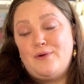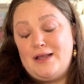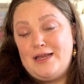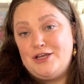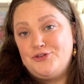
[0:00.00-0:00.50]
went
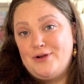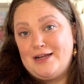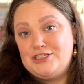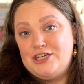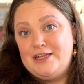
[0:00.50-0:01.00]
in a
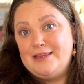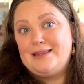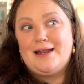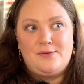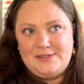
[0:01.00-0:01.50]
direction
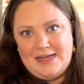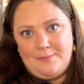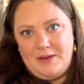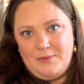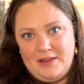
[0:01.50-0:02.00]
that I was
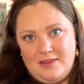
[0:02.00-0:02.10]
happy with.